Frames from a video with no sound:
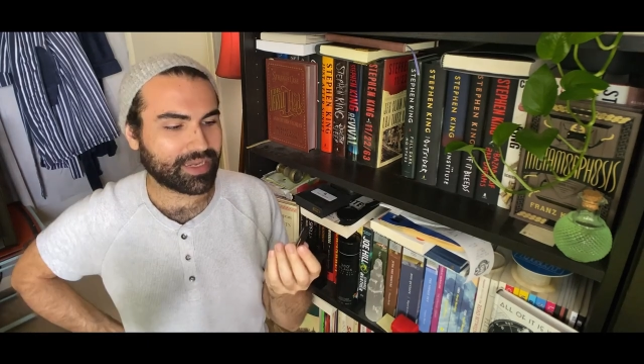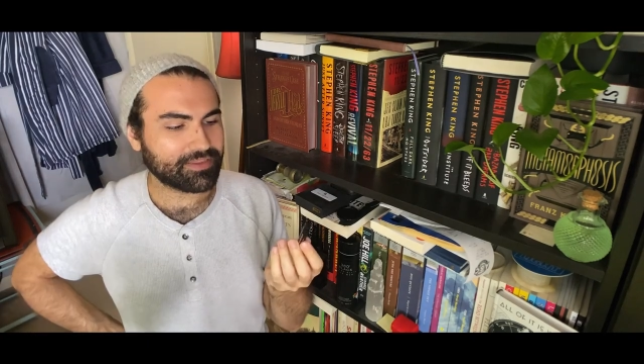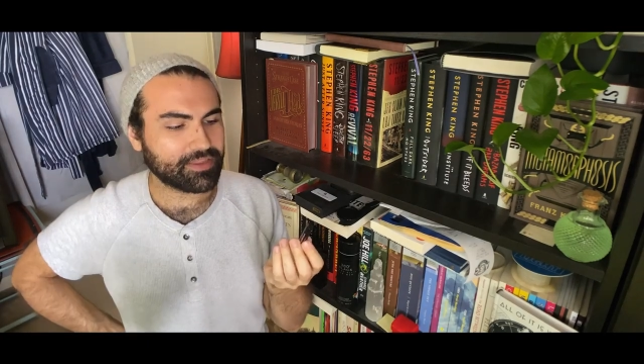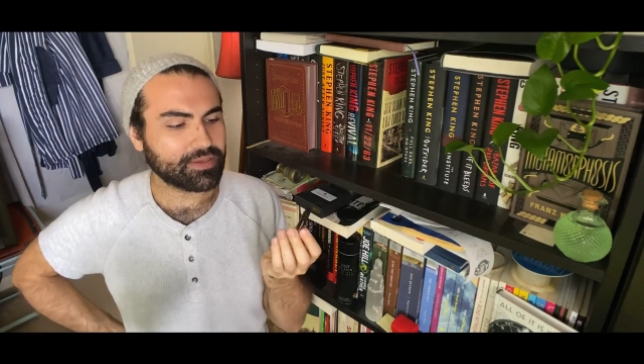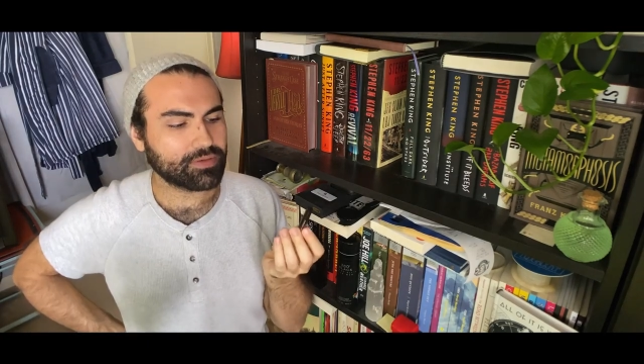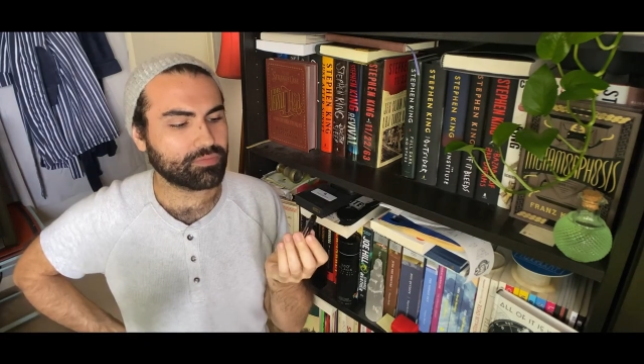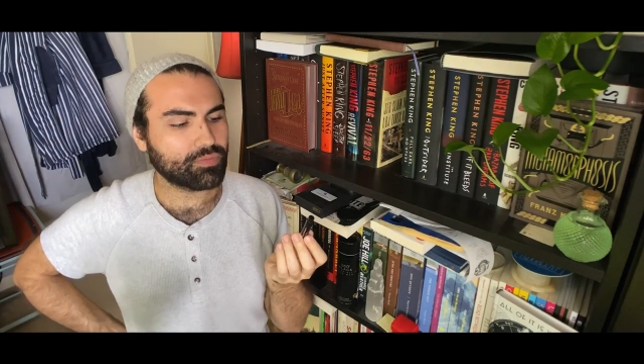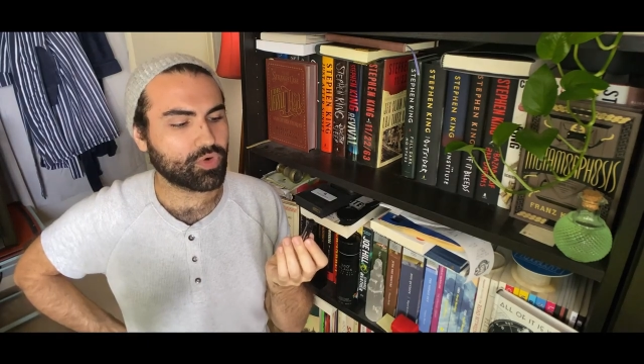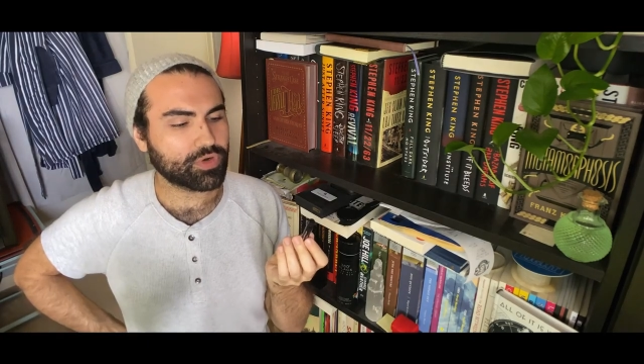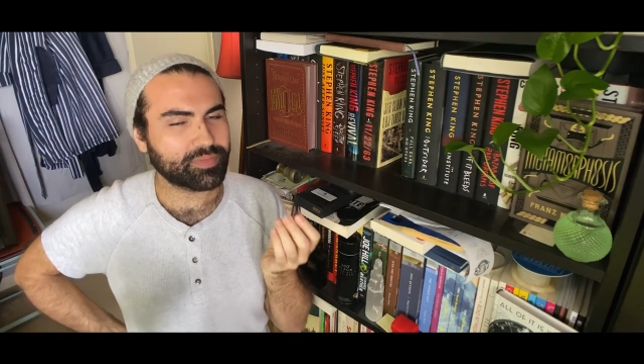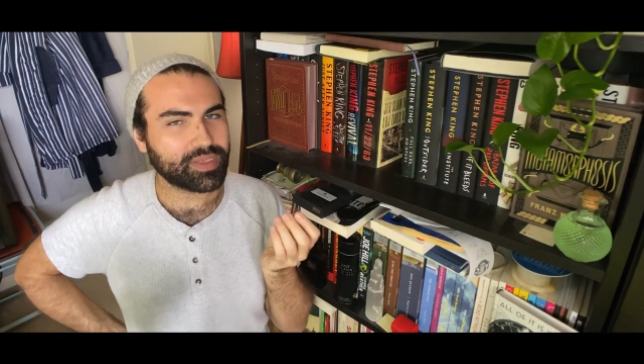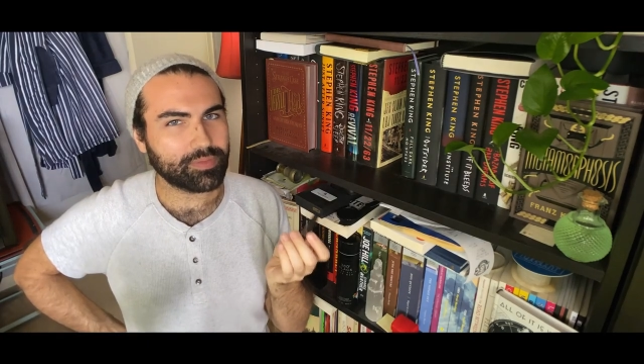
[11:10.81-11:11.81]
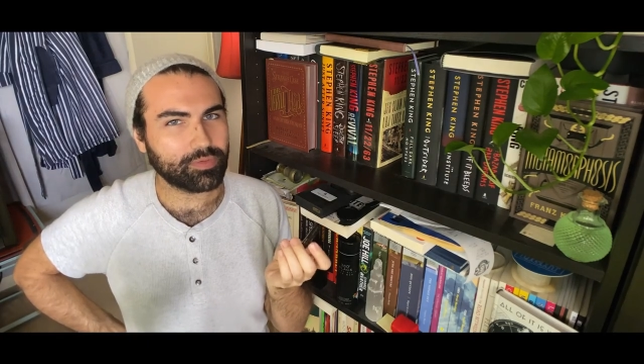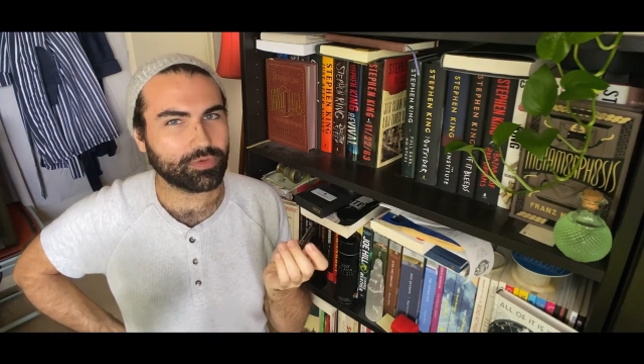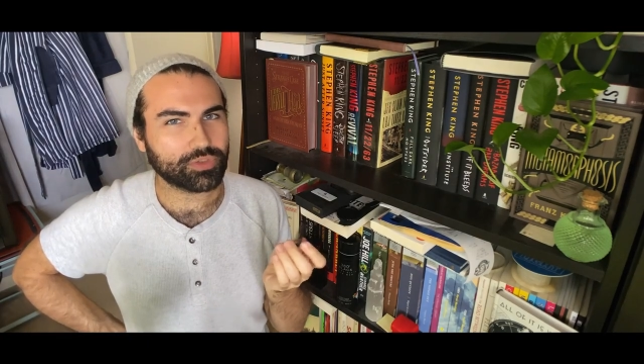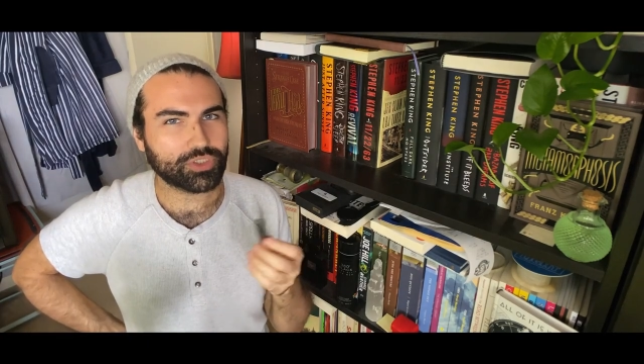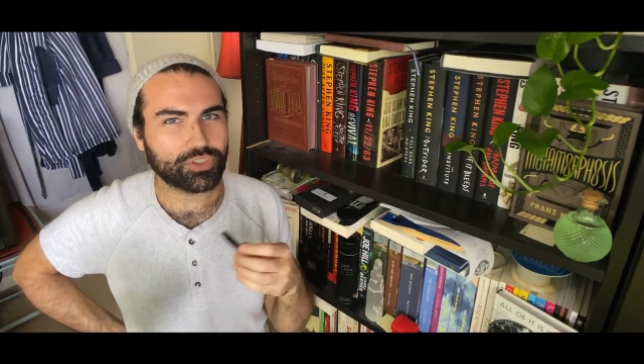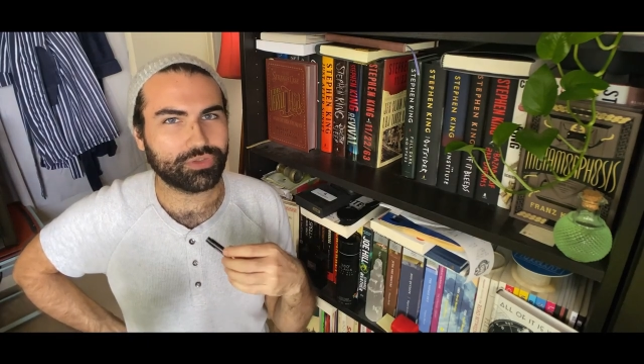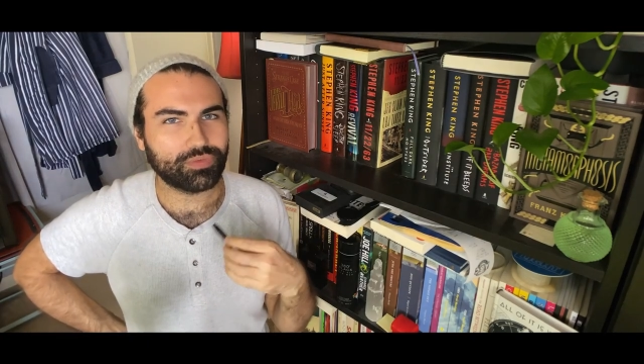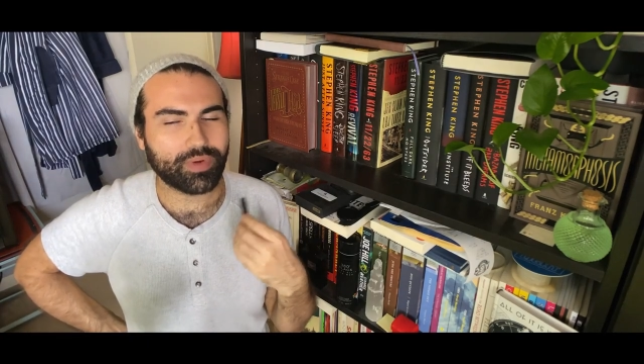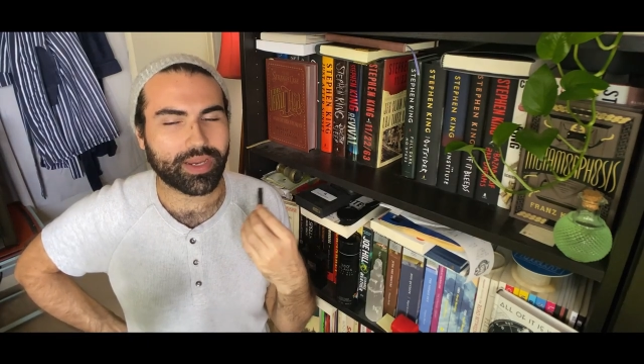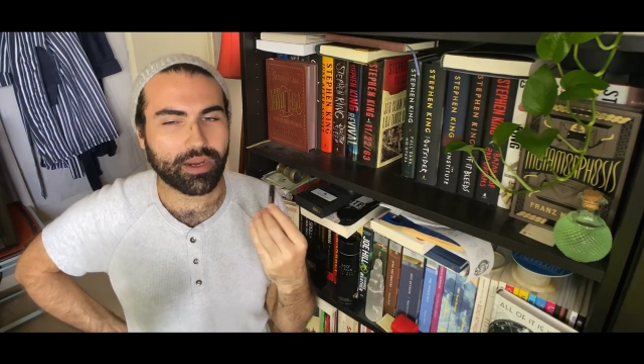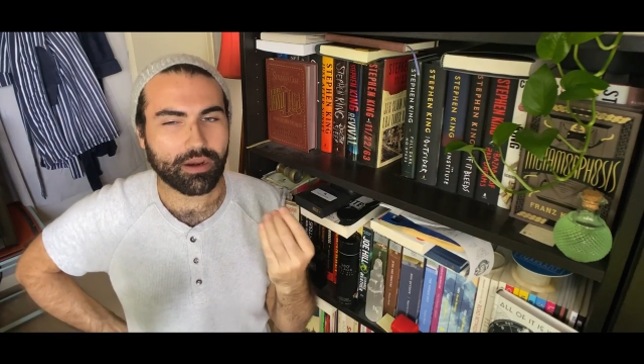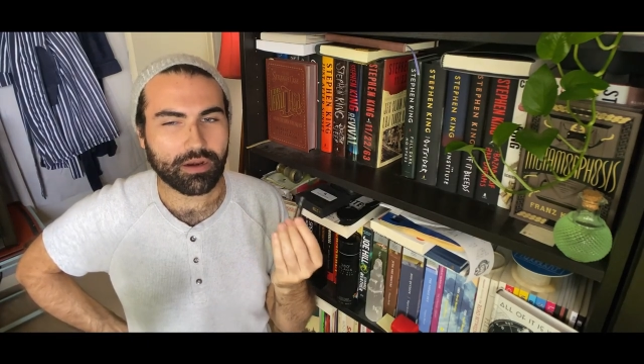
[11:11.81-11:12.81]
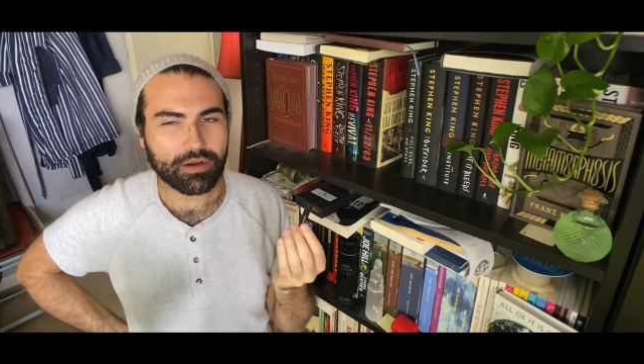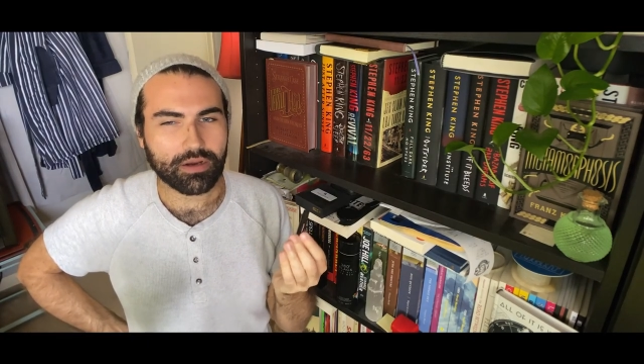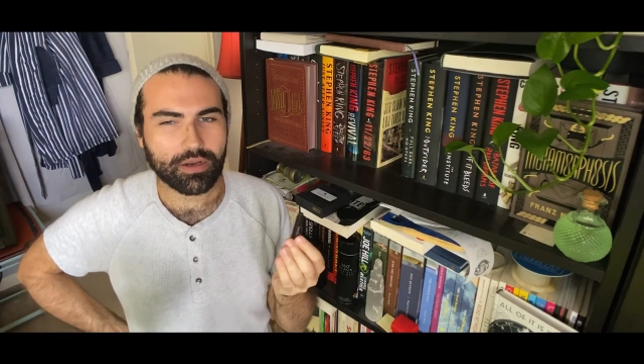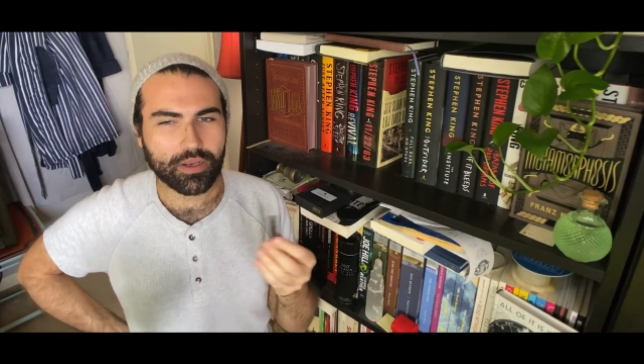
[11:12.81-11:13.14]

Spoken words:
I think more people should wear